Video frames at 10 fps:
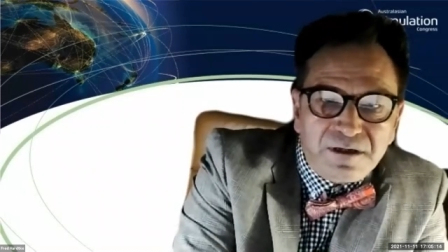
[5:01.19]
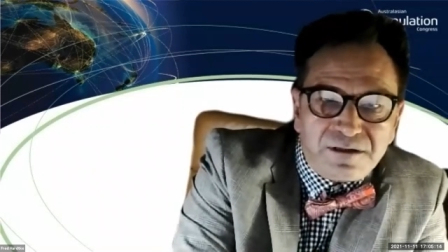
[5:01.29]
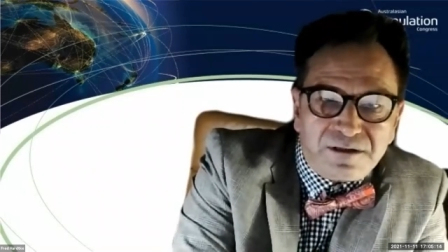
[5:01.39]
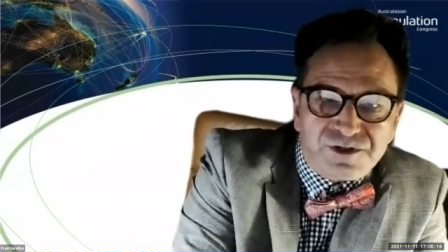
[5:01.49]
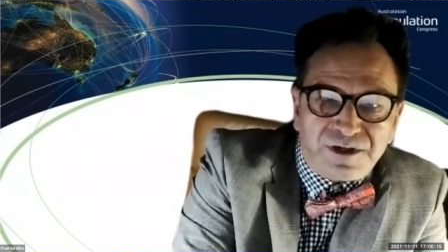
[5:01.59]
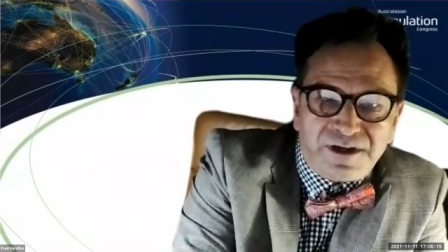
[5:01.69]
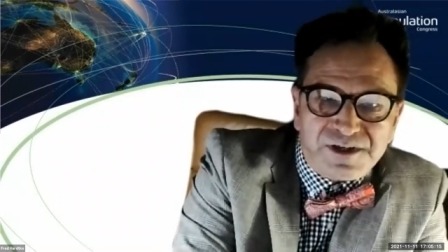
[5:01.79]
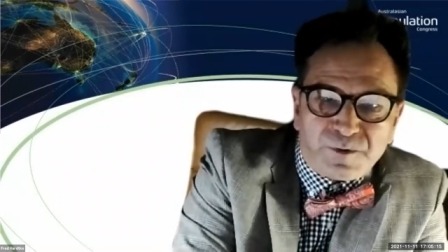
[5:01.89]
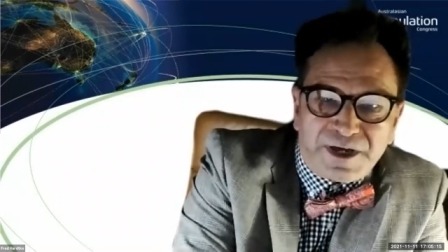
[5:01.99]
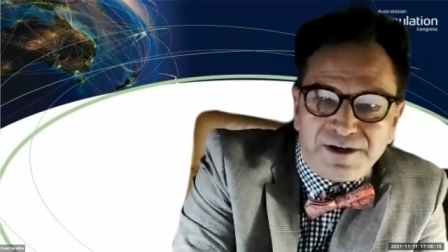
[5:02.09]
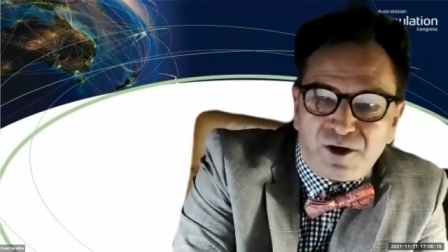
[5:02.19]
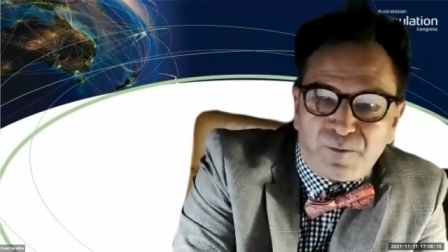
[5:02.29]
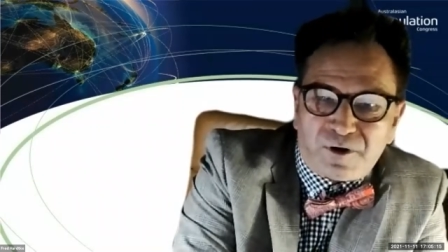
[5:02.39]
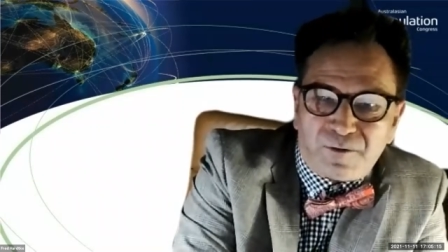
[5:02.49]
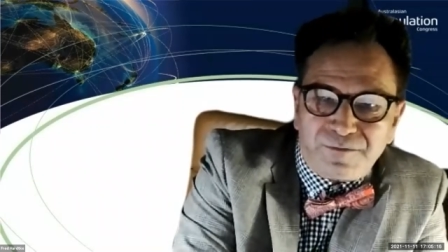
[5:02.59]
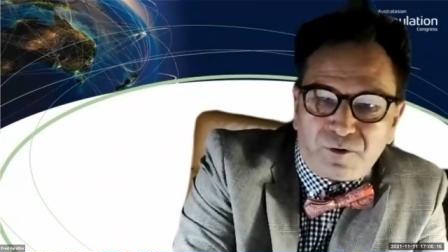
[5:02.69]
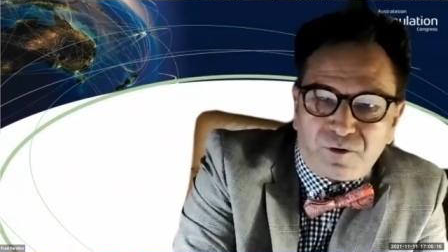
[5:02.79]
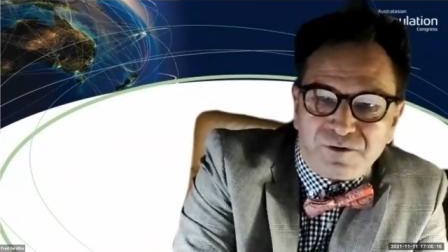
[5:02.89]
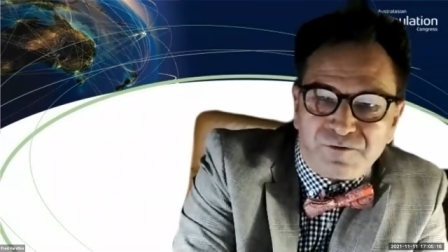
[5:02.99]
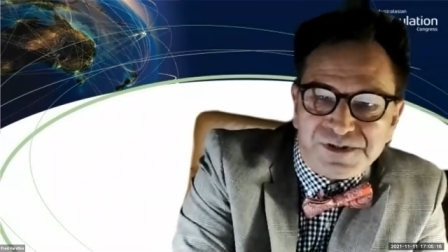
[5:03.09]
To the chairs, we had no problem at
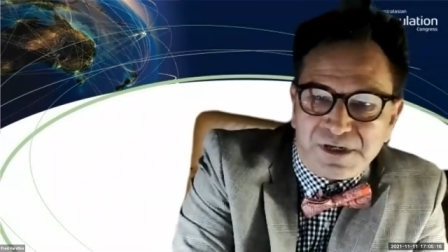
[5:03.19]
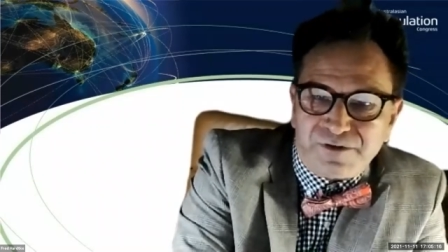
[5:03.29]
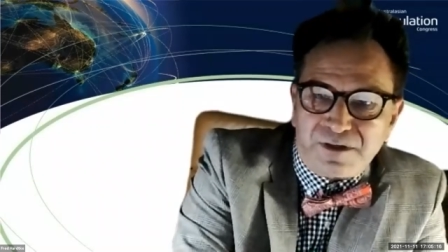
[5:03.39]
all in receiving